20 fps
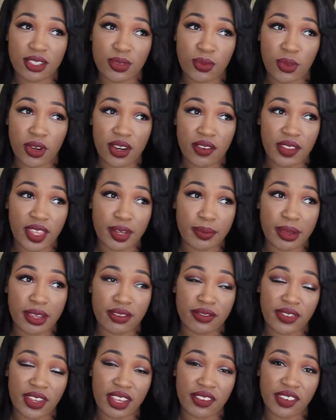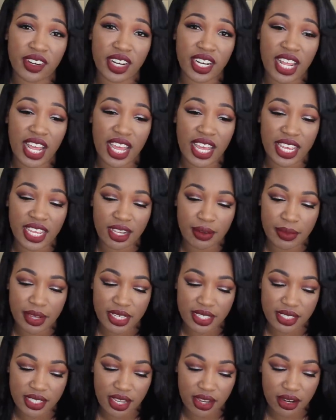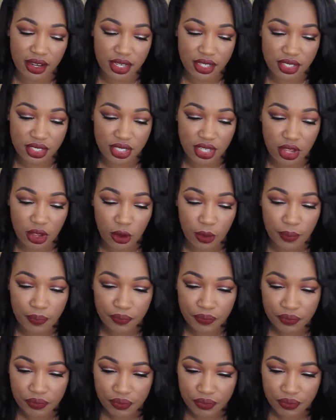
it's one of, like, my favorite high-end mascaras. So,